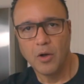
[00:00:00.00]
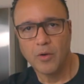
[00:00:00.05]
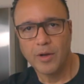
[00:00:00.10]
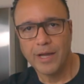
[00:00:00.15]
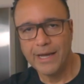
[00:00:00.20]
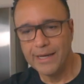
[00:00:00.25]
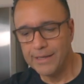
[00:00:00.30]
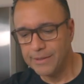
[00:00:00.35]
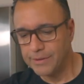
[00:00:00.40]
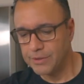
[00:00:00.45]

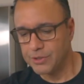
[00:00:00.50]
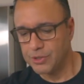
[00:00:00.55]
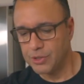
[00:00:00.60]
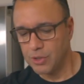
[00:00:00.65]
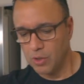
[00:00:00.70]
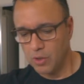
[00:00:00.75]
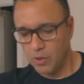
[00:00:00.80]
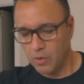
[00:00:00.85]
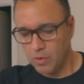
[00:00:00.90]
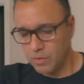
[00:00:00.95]
Okay,
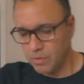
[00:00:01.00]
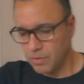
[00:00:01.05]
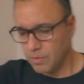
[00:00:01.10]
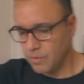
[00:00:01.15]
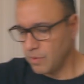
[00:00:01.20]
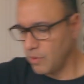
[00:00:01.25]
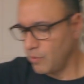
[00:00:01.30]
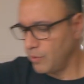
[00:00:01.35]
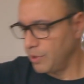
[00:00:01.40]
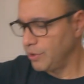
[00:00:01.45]
so
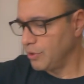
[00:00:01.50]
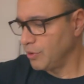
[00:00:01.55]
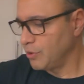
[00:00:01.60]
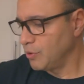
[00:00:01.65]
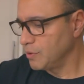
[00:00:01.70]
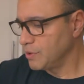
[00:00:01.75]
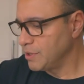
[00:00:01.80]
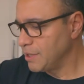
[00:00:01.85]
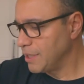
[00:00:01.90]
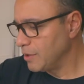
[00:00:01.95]
what we need to
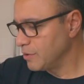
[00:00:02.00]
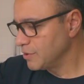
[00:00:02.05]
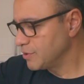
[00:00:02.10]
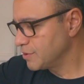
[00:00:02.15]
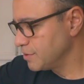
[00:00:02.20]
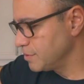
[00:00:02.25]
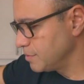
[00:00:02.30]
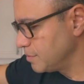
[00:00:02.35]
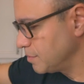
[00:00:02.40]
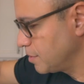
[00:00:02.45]
do now is
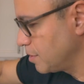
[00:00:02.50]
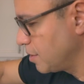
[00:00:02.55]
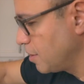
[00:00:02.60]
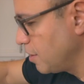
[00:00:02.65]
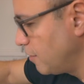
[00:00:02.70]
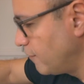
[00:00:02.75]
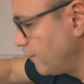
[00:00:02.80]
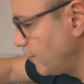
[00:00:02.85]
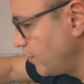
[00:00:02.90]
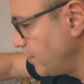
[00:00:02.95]

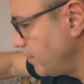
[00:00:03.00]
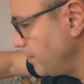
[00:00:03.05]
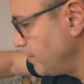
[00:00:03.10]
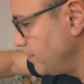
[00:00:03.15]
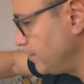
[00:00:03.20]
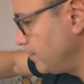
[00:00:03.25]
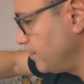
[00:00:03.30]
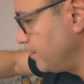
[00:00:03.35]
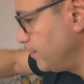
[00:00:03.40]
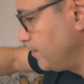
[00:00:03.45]
cover
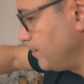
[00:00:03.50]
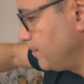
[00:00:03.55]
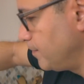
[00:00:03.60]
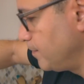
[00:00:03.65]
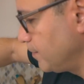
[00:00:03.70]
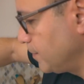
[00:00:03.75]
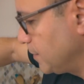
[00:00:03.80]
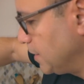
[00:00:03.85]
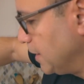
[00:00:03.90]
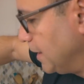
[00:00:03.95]

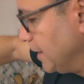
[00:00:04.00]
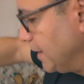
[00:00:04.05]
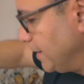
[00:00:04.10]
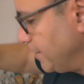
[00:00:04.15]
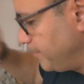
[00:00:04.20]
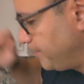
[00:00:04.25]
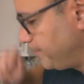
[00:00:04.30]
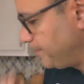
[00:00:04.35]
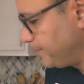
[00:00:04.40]
the lid.